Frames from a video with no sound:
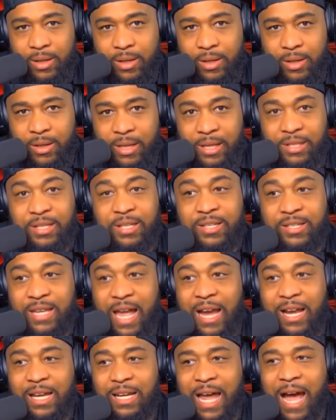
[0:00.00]
This is
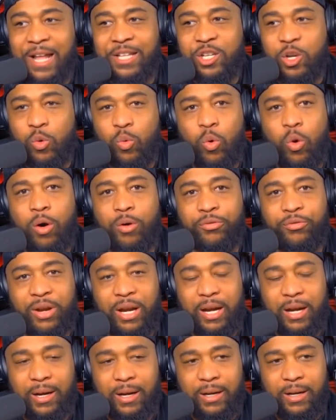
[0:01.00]
psychological
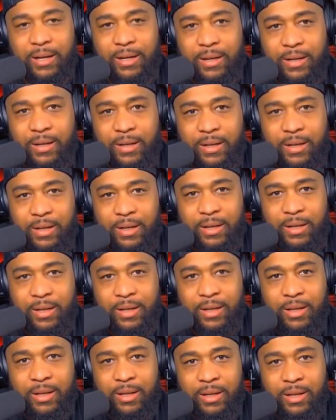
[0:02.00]
warfare.
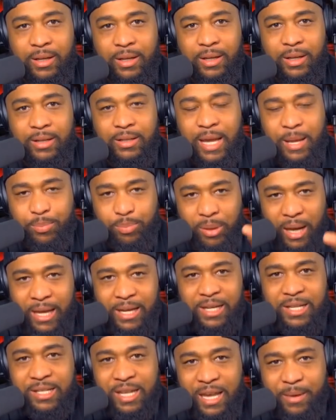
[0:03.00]
They play
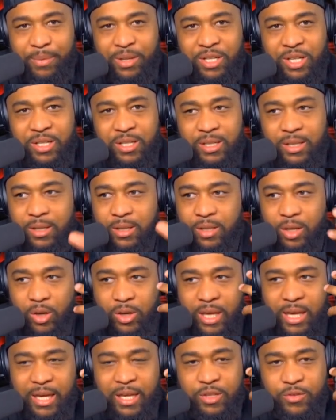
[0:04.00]
these images. Your
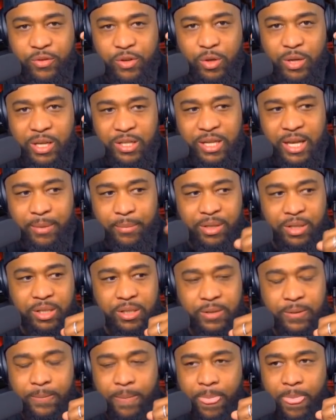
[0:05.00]
kids view these
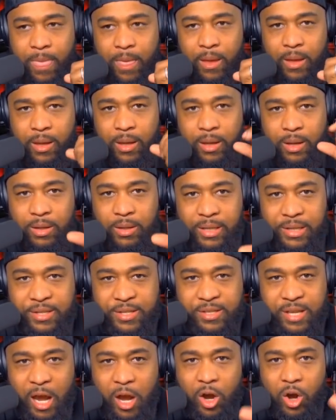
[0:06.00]
images. This
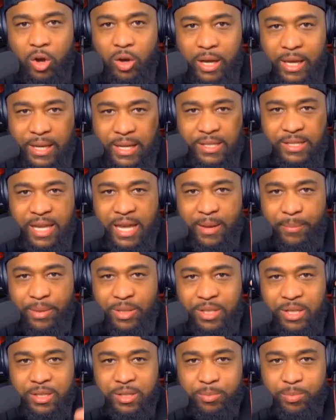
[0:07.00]
song and these
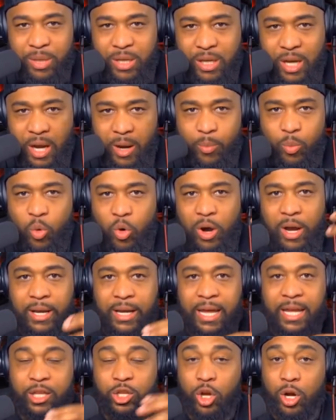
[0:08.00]
images become one
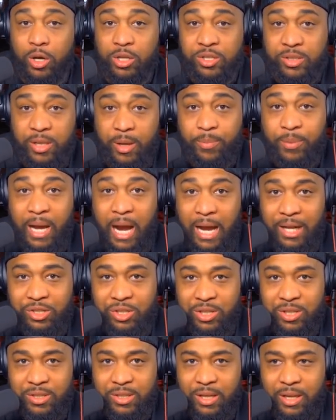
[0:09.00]
in your subconscious.